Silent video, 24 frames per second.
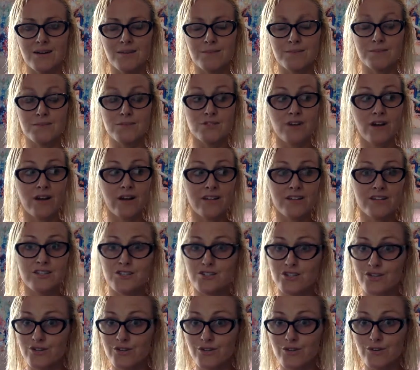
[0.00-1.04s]
starting a
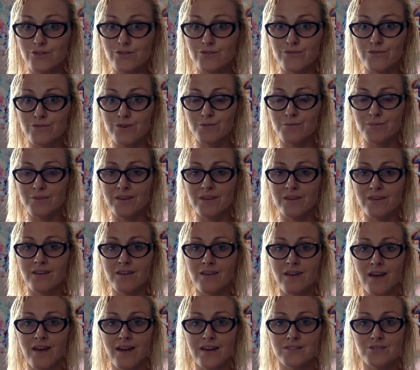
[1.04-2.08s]
journal for
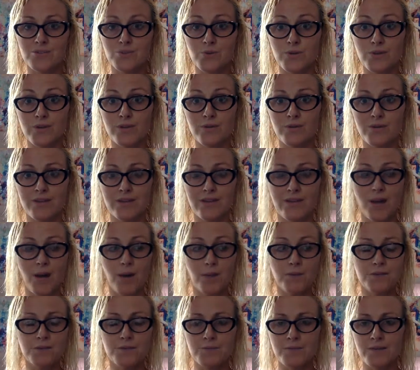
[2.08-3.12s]
me has really, really
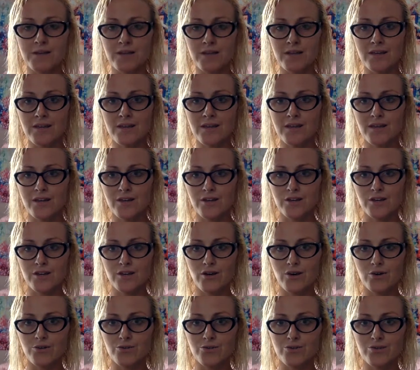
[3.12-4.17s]
helped me
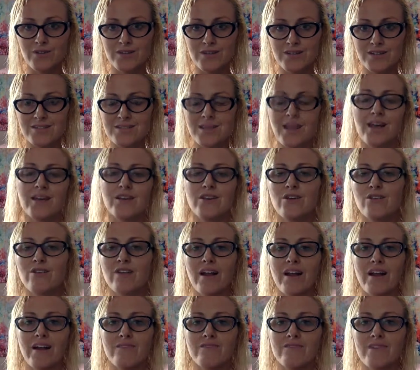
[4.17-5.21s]
go through this. I know that
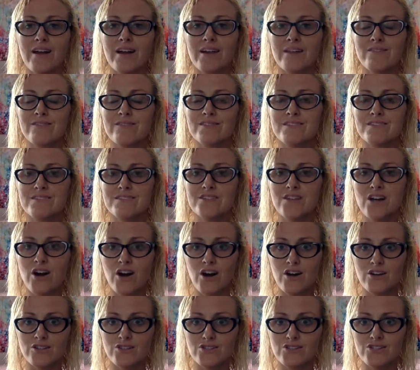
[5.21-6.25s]
I have not even
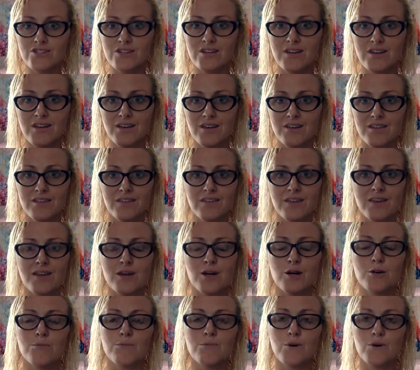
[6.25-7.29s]
touched the
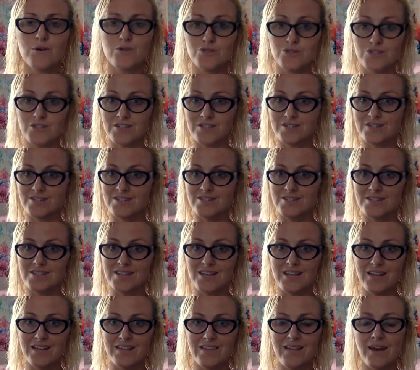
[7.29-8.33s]
emotions
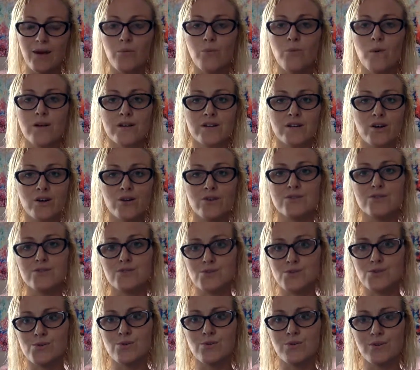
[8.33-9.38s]
that one goes
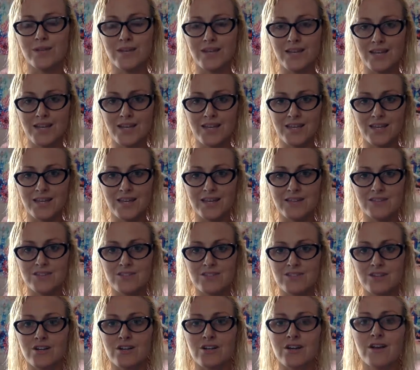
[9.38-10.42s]
through when getting
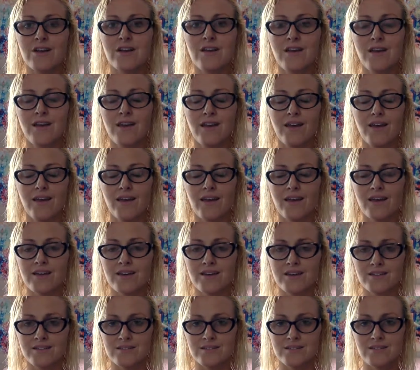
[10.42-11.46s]
cancer.
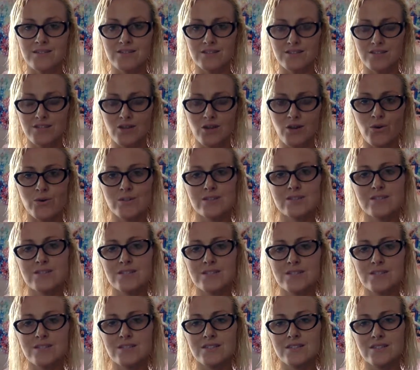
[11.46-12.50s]
And so
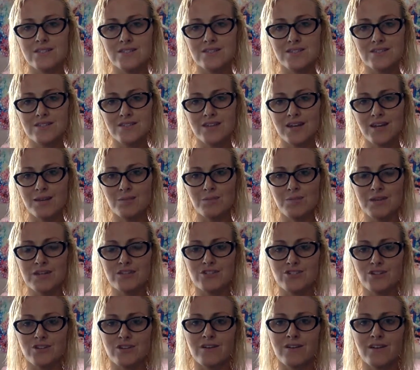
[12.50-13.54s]
this is going to be a
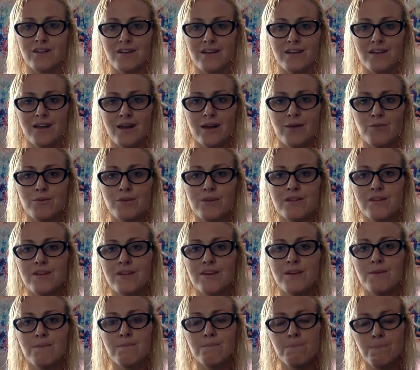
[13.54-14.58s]
journey, and I
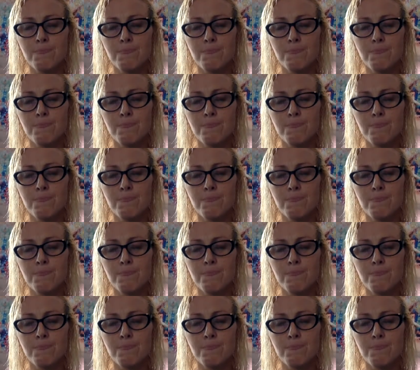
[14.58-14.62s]
really